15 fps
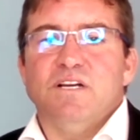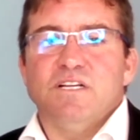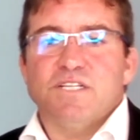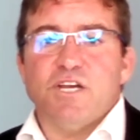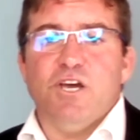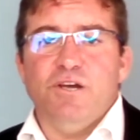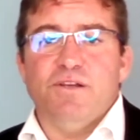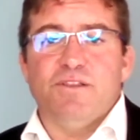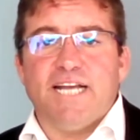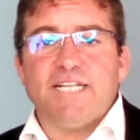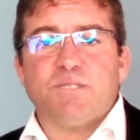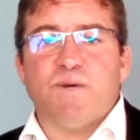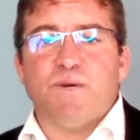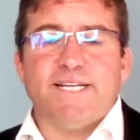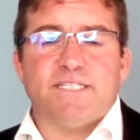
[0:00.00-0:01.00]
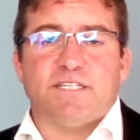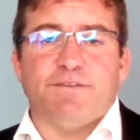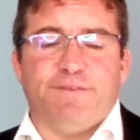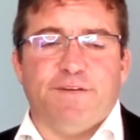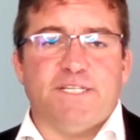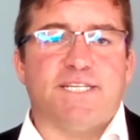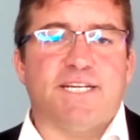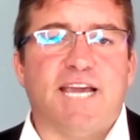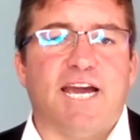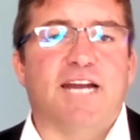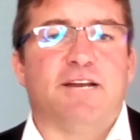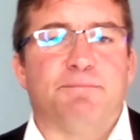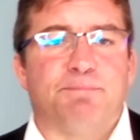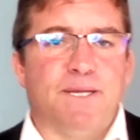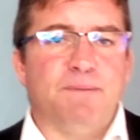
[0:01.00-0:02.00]
So that's where
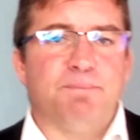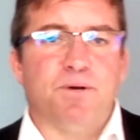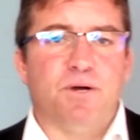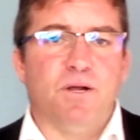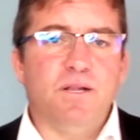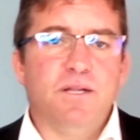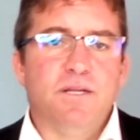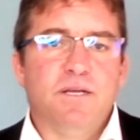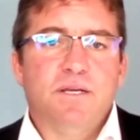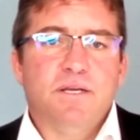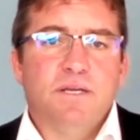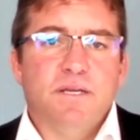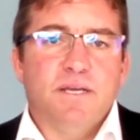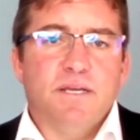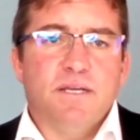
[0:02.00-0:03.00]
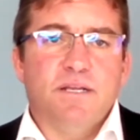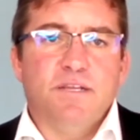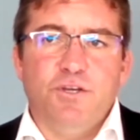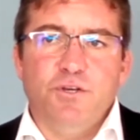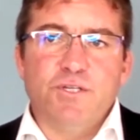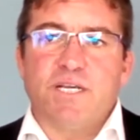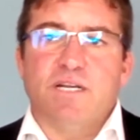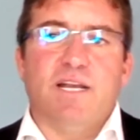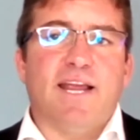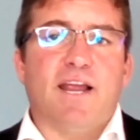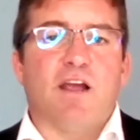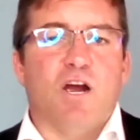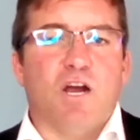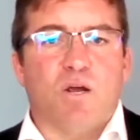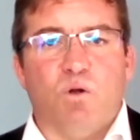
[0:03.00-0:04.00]
sophisticated people use a
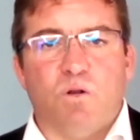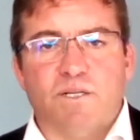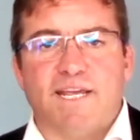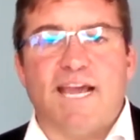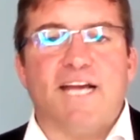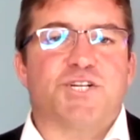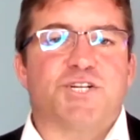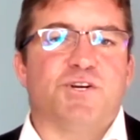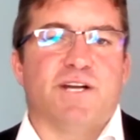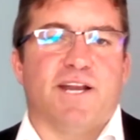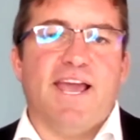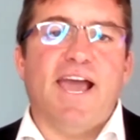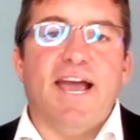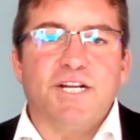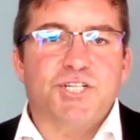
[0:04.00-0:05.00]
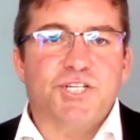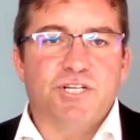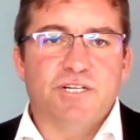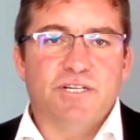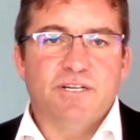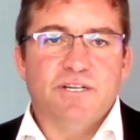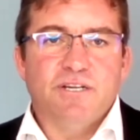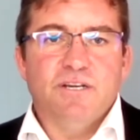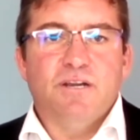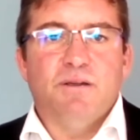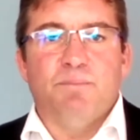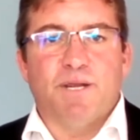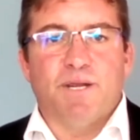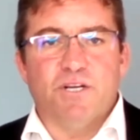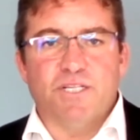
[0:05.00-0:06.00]
lingo called cash on cash,
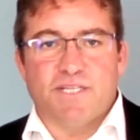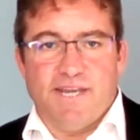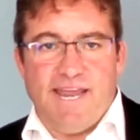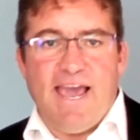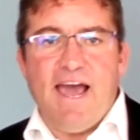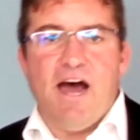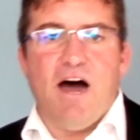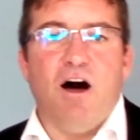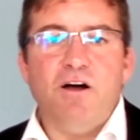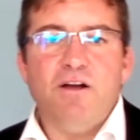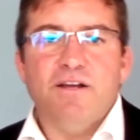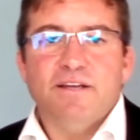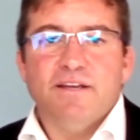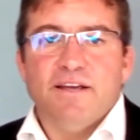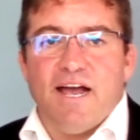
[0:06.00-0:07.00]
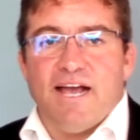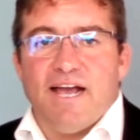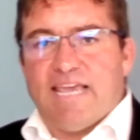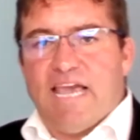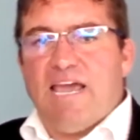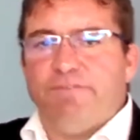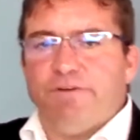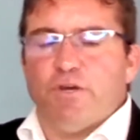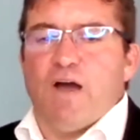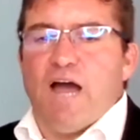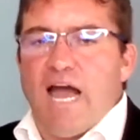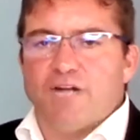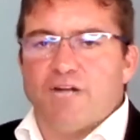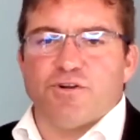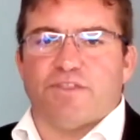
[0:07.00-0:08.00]
because now I gave you
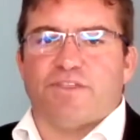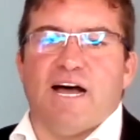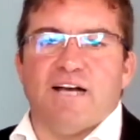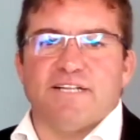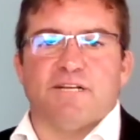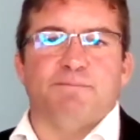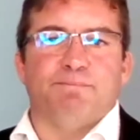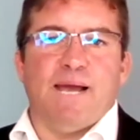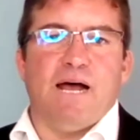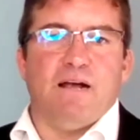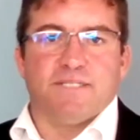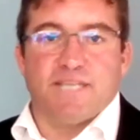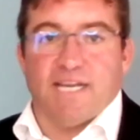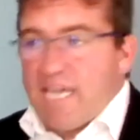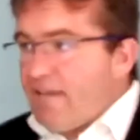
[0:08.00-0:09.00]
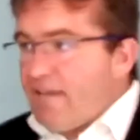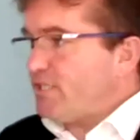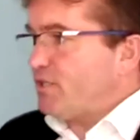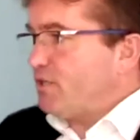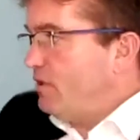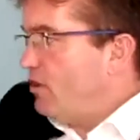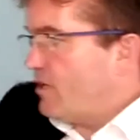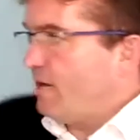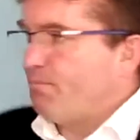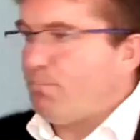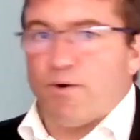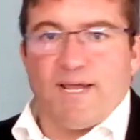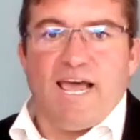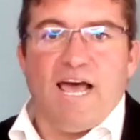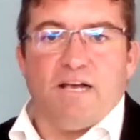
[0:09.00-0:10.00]
£100,000. I gave it to you. Look, I
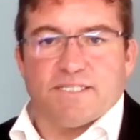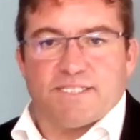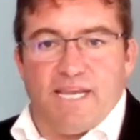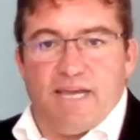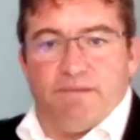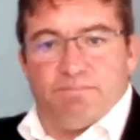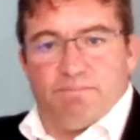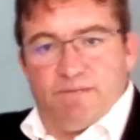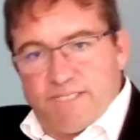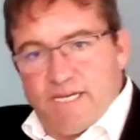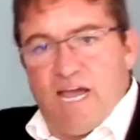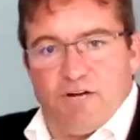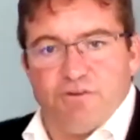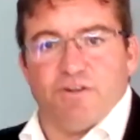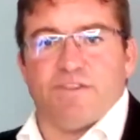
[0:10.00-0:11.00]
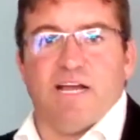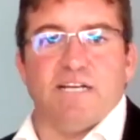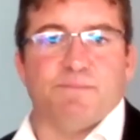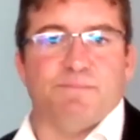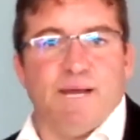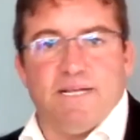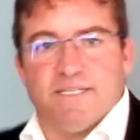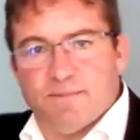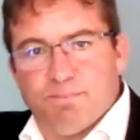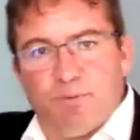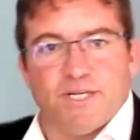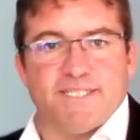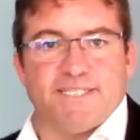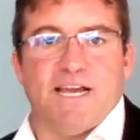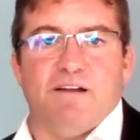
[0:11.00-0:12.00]
bought a house here. It's £100,000. I
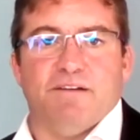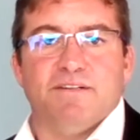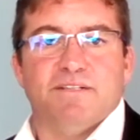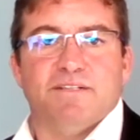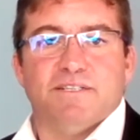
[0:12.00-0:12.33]
put it down.